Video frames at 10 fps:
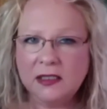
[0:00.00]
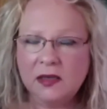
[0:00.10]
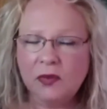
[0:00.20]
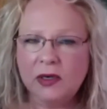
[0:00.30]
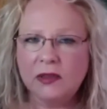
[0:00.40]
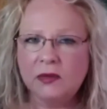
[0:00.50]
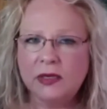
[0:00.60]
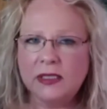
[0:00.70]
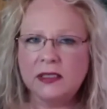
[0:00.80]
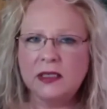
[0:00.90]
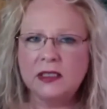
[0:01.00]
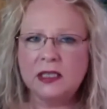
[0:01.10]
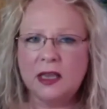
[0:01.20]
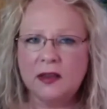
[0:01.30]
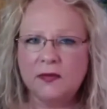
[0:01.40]
And one of the reasons
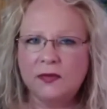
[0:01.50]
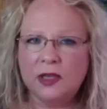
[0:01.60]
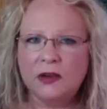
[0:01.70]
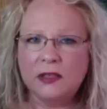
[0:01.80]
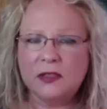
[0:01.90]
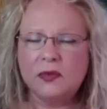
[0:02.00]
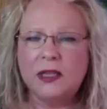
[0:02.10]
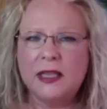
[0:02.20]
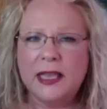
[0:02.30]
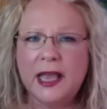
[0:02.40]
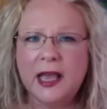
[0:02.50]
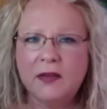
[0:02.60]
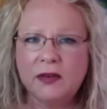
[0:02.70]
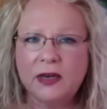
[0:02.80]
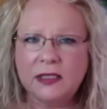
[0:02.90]
I've noticed why they have
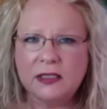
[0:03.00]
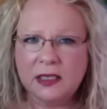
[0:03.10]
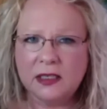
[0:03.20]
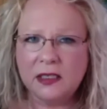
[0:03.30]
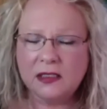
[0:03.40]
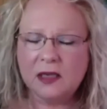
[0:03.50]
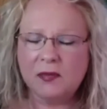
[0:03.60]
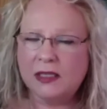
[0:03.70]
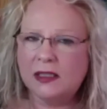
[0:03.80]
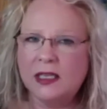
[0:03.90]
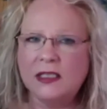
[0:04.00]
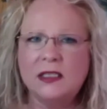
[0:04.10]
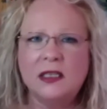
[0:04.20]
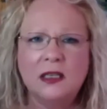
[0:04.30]
great sickness, I mean, things